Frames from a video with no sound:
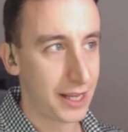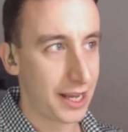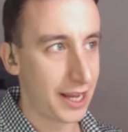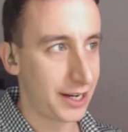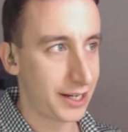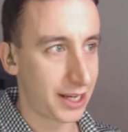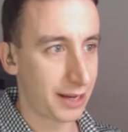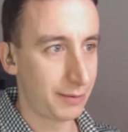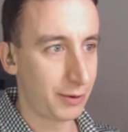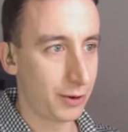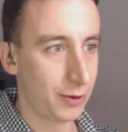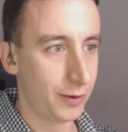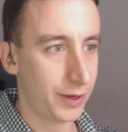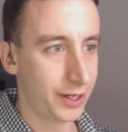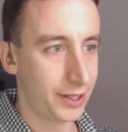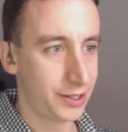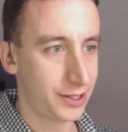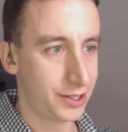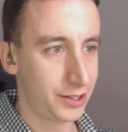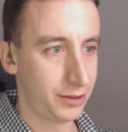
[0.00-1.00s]
and I'm
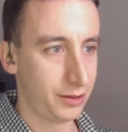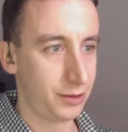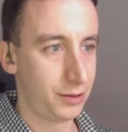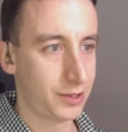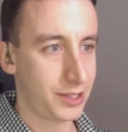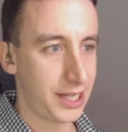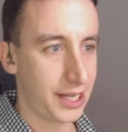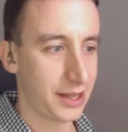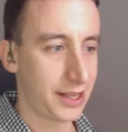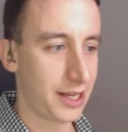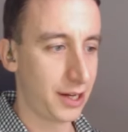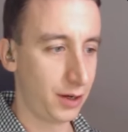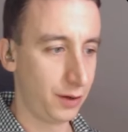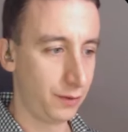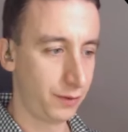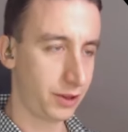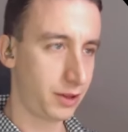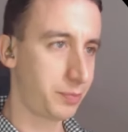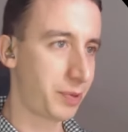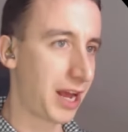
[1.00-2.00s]
going to take that
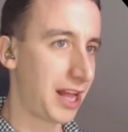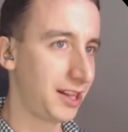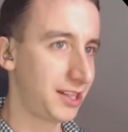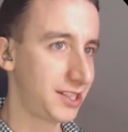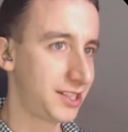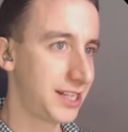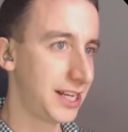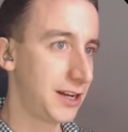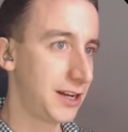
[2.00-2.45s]
over to the palace